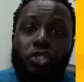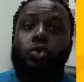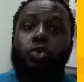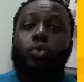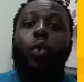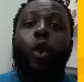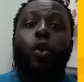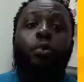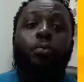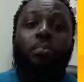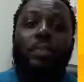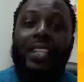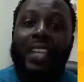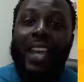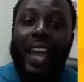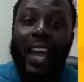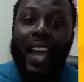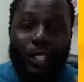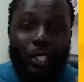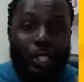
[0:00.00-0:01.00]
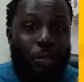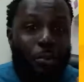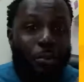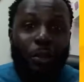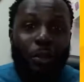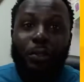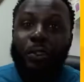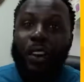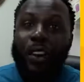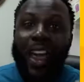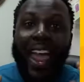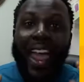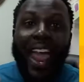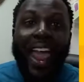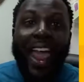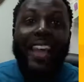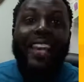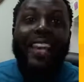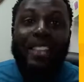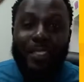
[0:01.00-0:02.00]
you won't be eligible for
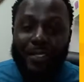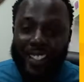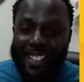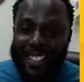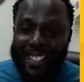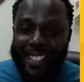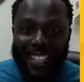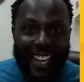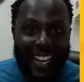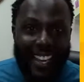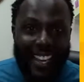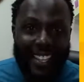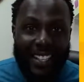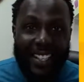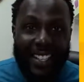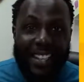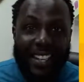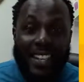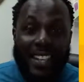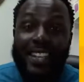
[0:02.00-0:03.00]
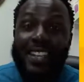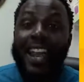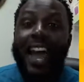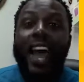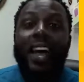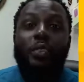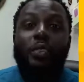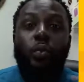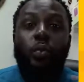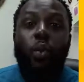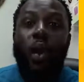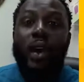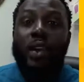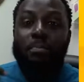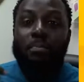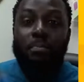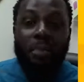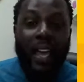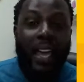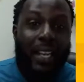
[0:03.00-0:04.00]
any of this aid, not
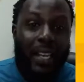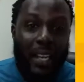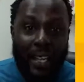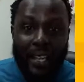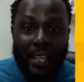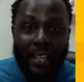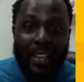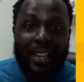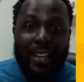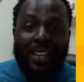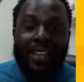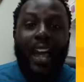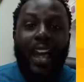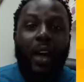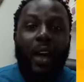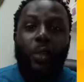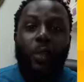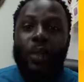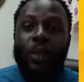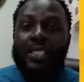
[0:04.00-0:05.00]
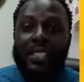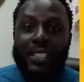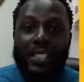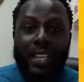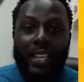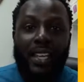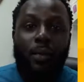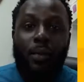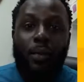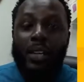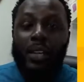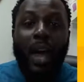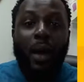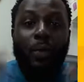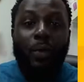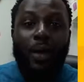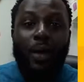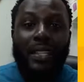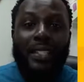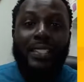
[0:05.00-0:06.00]
one penny, not 1 cent,
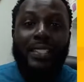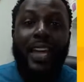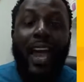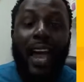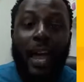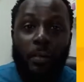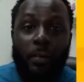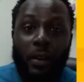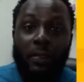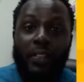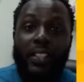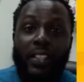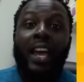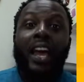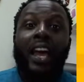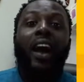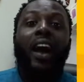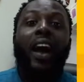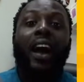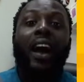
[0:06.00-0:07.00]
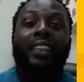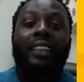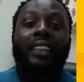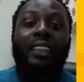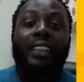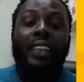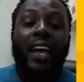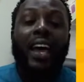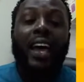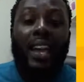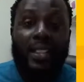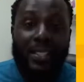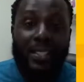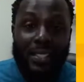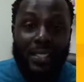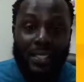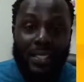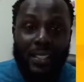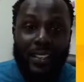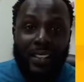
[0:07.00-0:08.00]
not one dime of it,
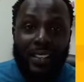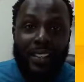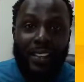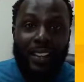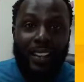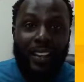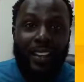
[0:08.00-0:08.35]
unless